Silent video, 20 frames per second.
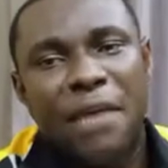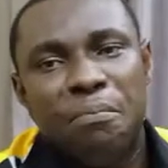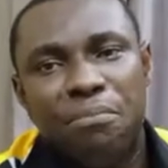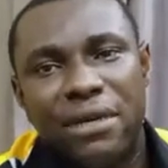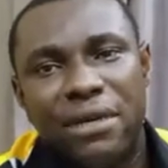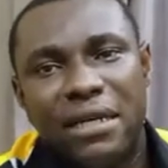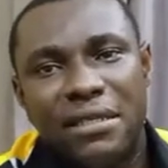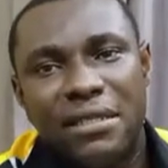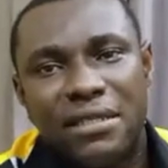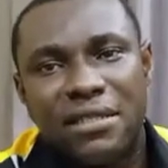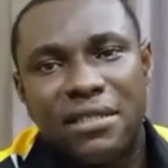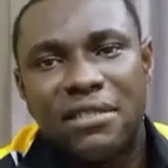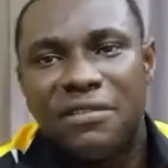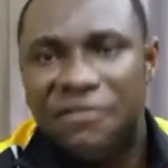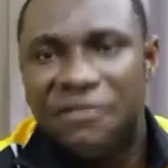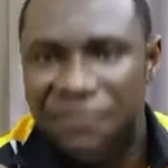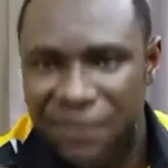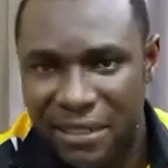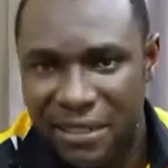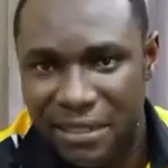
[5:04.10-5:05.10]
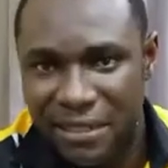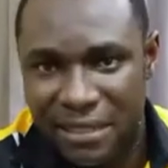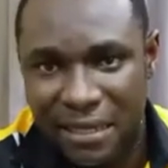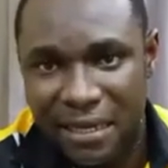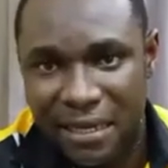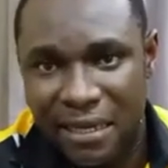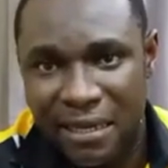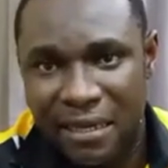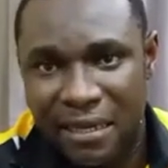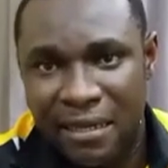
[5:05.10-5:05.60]
Embrace
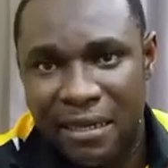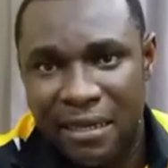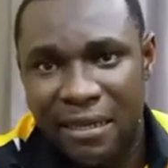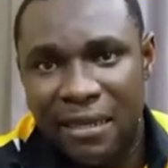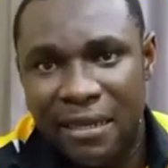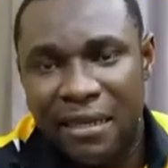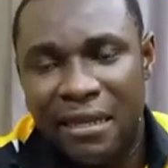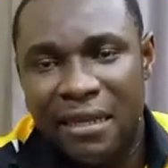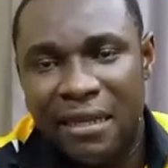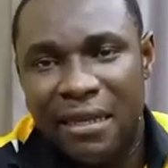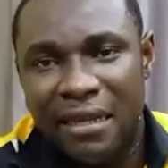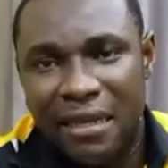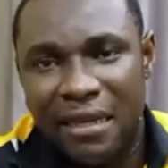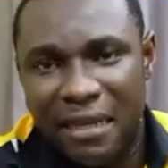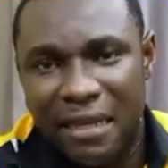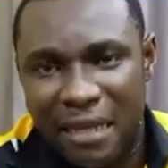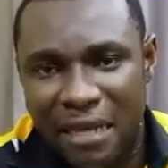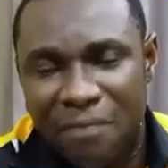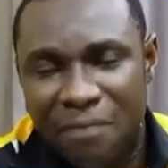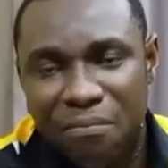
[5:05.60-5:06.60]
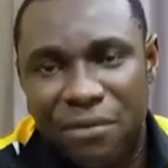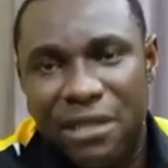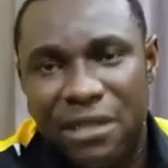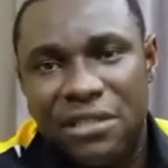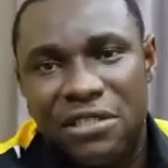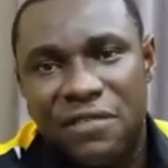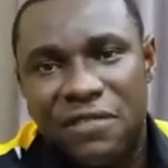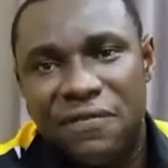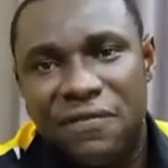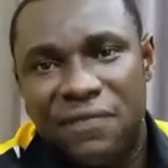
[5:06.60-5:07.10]
fintech.
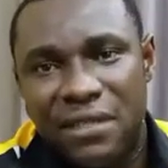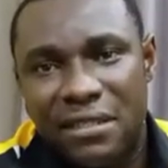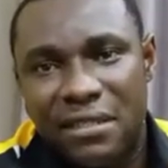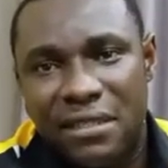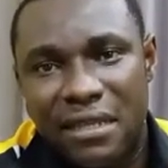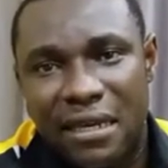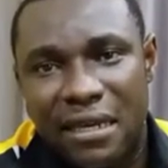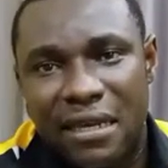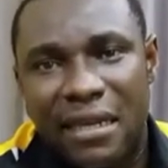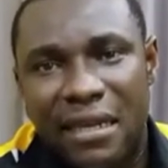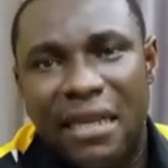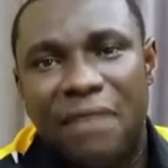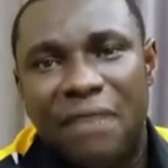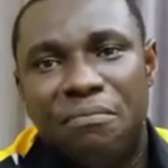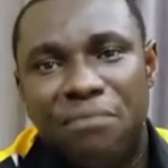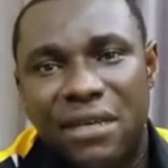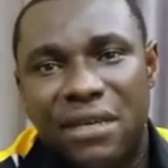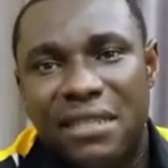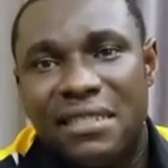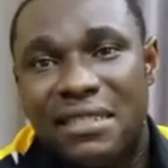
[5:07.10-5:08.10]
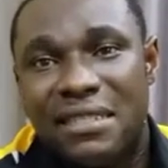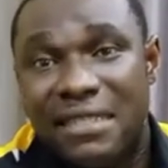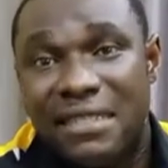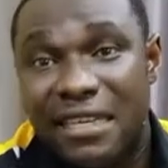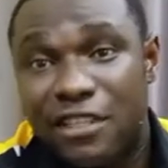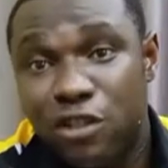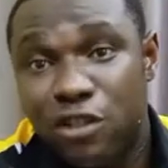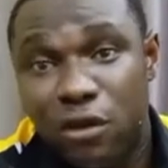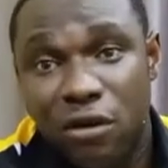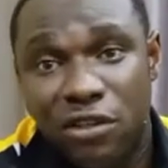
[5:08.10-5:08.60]
Embrace fintech. Embrace
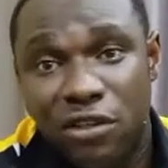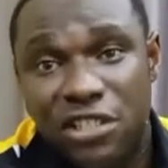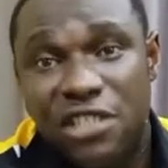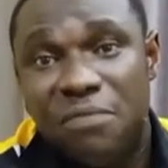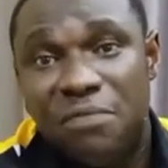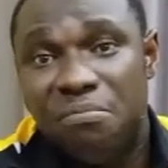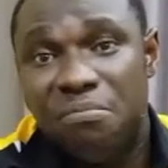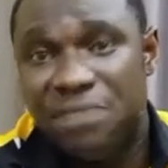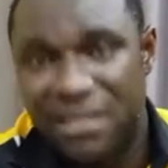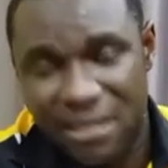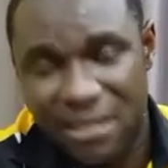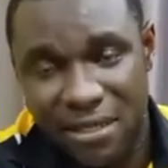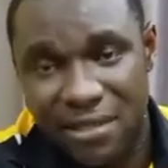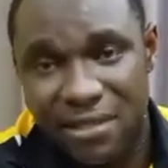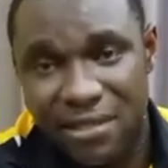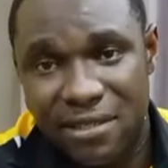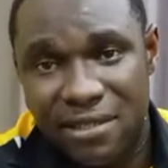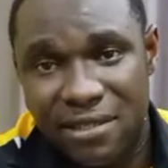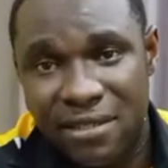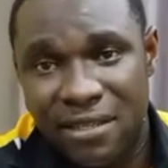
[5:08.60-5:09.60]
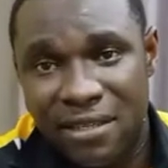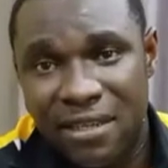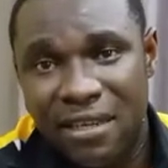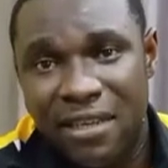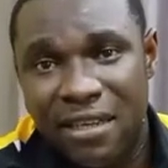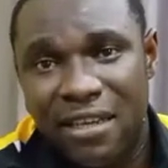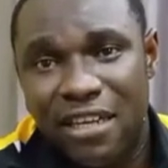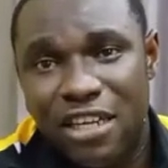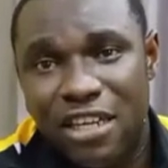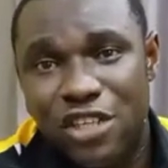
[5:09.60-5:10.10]
technology in business.
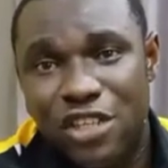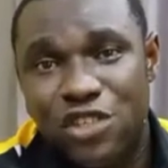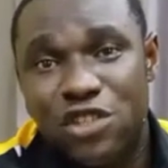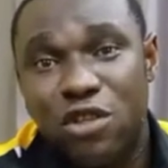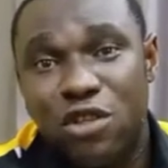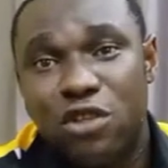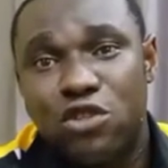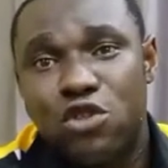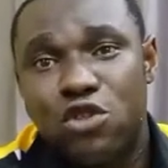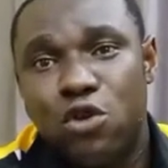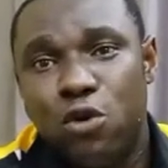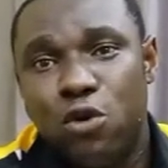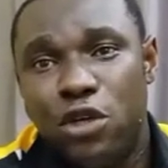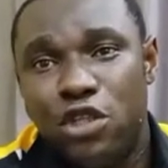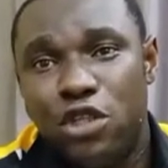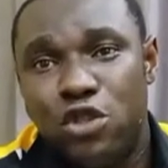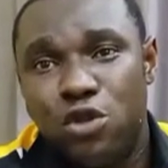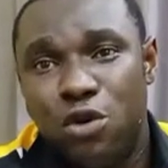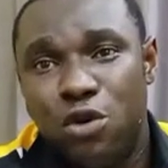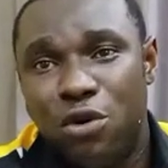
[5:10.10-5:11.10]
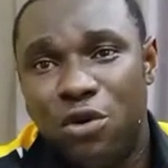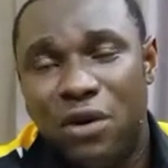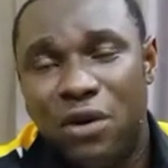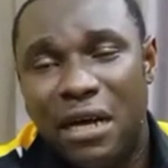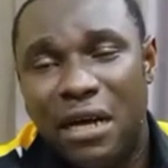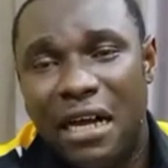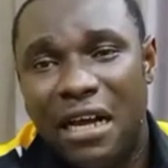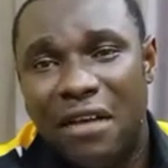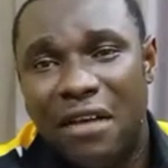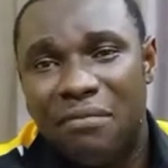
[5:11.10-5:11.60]
is not going
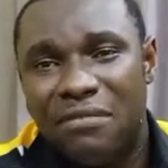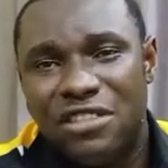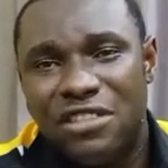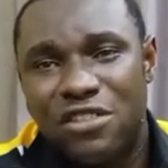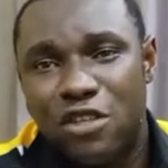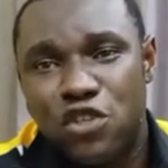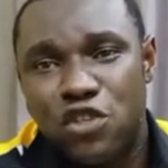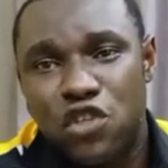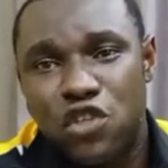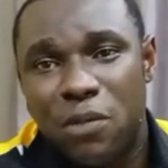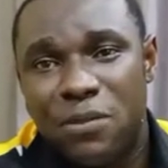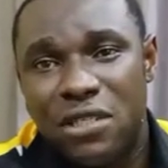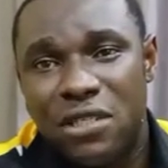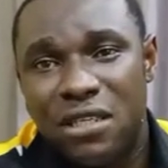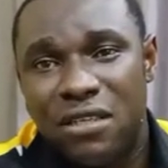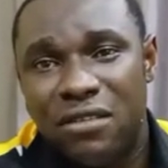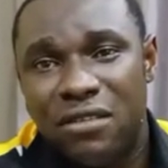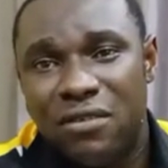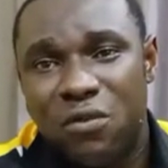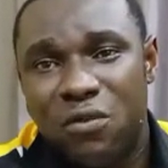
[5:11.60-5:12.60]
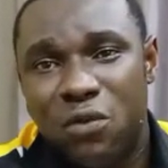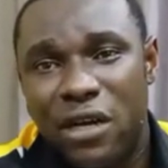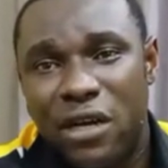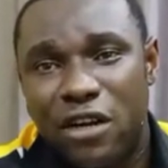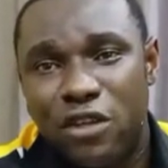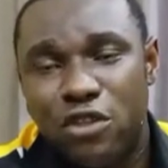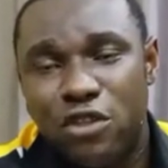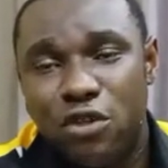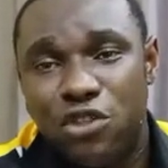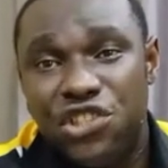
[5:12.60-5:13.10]
to, it's not something we
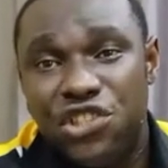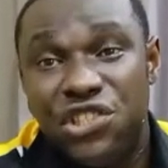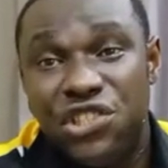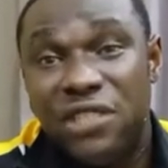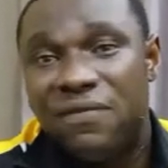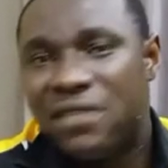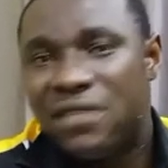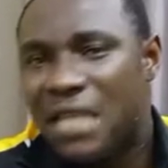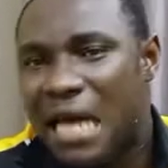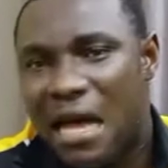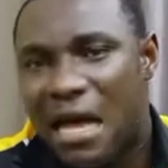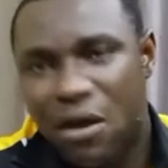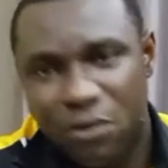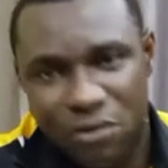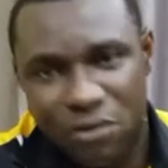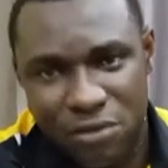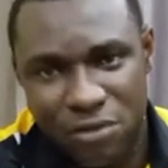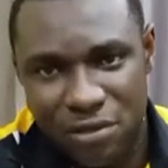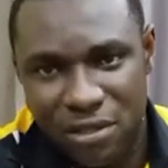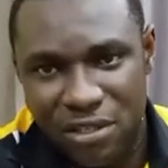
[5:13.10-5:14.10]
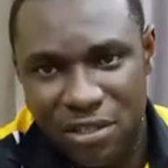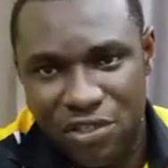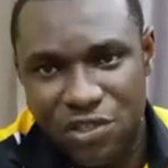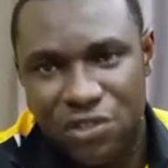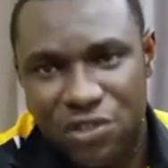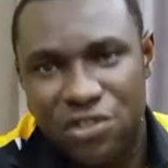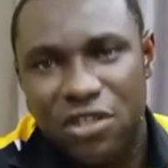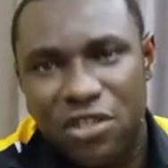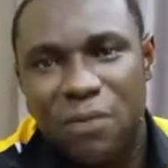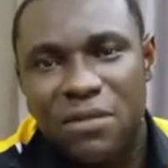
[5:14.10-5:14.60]
are going to shift out. It's
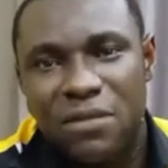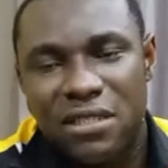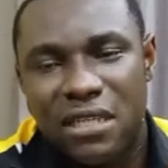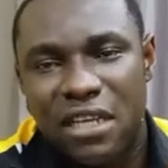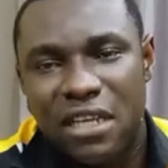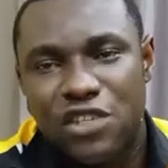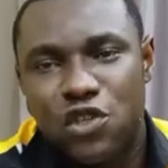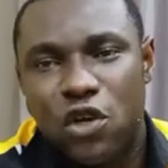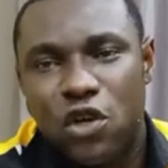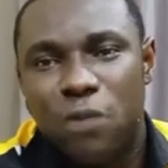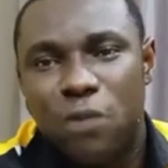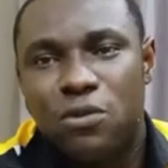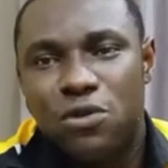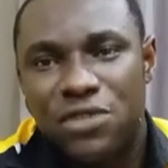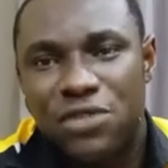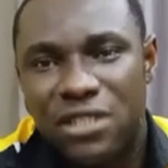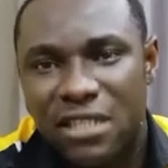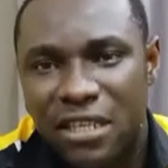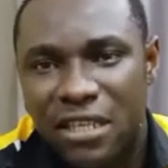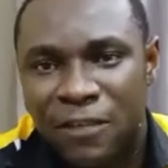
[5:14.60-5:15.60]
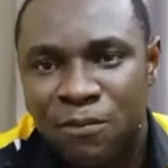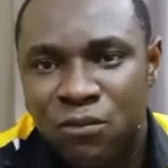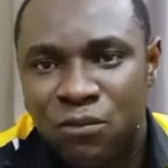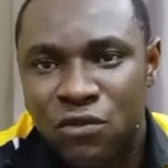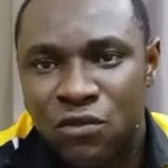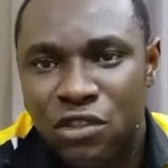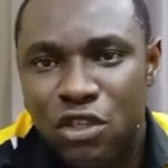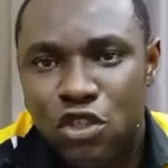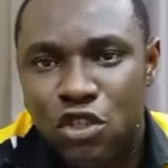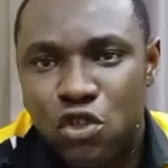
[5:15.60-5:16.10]
something that's come to stay.
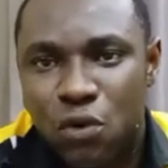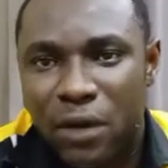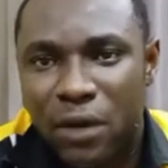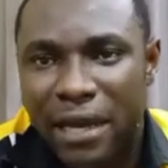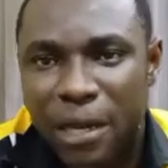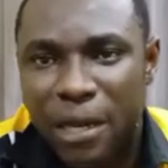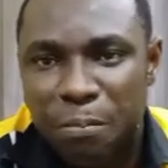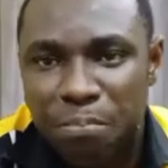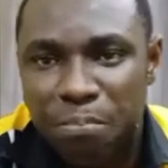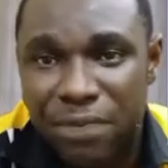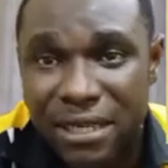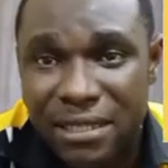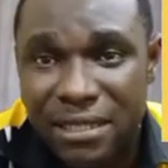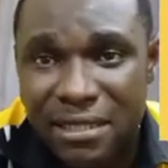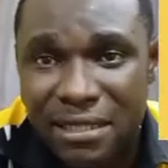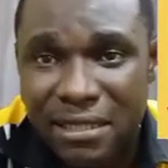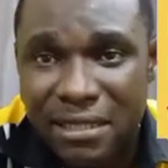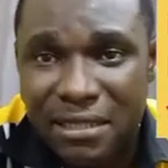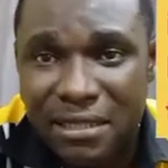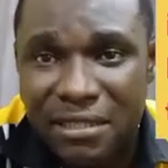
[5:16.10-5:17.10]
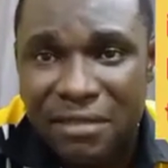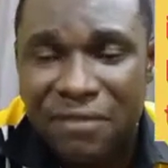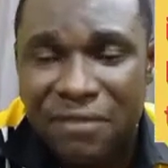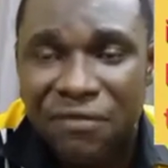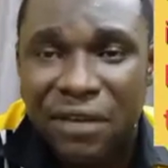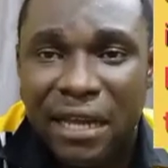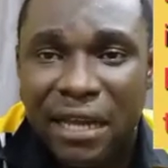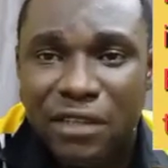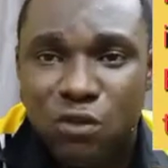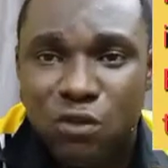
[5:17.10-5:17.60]
So embrace it.
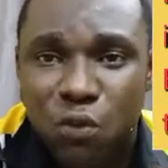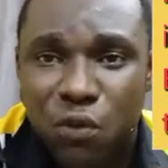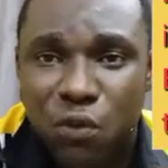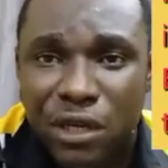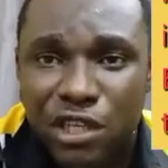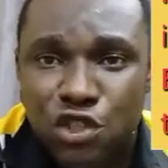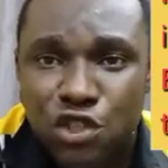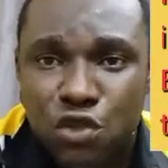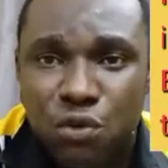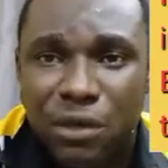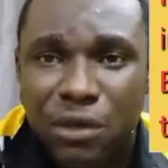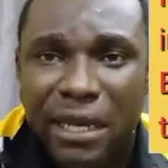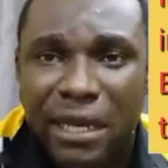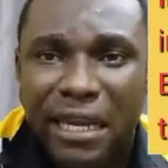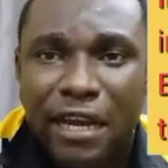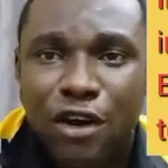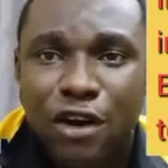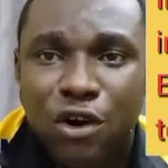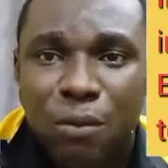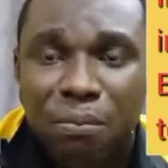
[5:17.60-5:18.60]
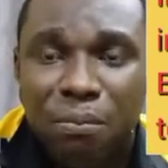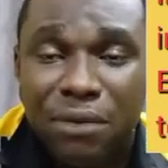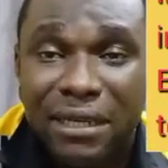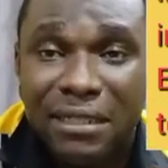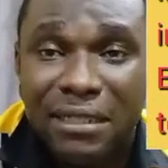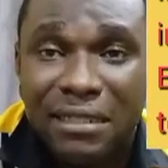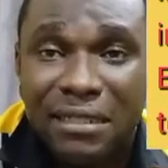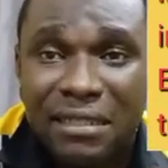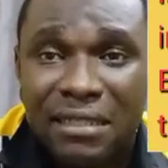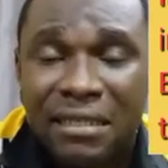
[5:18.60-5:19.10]
Find ways to
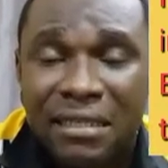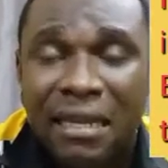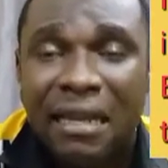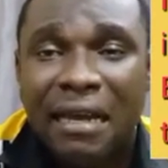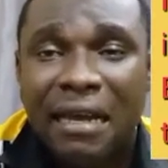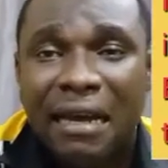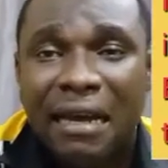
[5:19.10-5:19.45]
incorporate